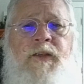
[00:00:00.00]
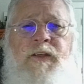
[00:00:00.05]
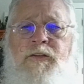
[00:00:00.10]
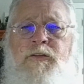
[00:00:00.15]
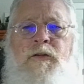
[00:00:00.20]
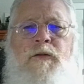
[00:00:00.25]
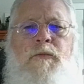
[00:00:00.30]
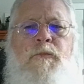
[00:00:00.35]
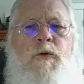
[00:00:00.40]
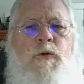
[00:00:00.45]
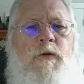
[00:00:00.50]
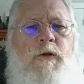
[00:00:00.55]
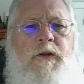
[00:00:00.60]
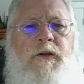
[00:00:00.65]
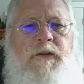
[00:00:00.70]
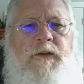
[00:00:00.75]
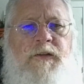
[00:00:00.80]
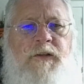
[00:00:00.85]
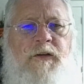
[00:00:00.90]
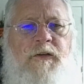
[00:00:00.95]
These are
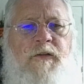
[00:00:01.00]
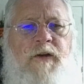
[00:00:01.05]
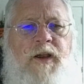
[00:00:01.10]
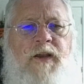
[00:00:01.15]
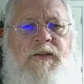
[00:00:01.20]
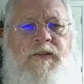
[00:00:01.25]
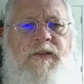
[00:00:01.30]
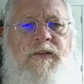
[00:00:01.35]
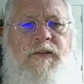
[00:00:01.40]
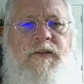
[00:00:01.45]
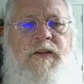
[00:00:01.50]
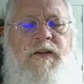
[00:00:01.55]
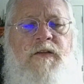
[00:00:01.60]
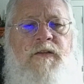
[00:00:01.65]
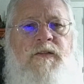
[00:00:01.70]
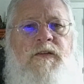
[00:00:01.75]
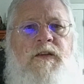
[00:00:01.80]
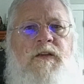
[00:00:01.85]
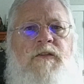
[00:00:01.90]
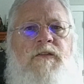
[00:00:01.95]
important considerations
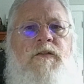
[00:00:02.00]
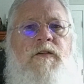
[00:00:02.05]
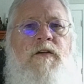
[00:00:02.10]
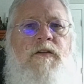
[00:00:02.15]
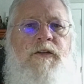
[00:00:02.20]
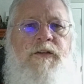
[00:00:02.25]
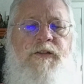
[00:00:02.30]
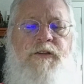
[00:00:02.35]
because they'll start